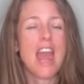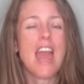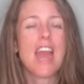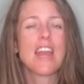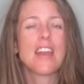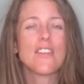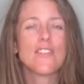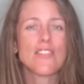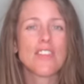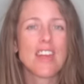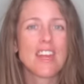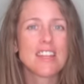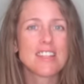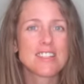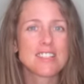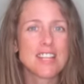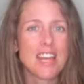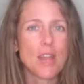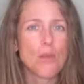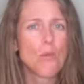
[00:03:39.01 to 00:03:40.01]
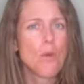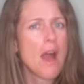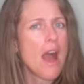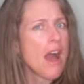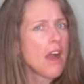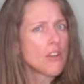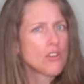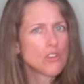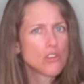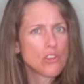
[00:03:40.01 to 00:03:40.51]
And if they say,
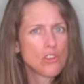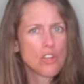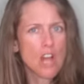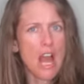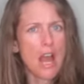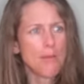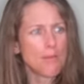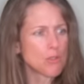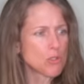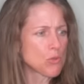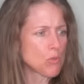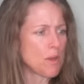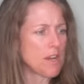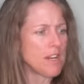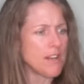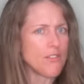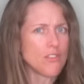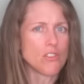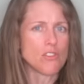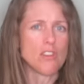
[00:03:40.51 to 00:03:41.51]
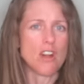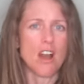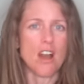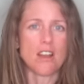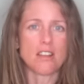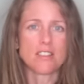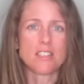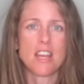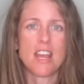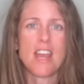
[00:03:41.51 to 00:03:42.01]
wow, how much weight have you
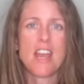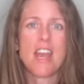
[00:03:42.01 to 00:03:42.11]
lost?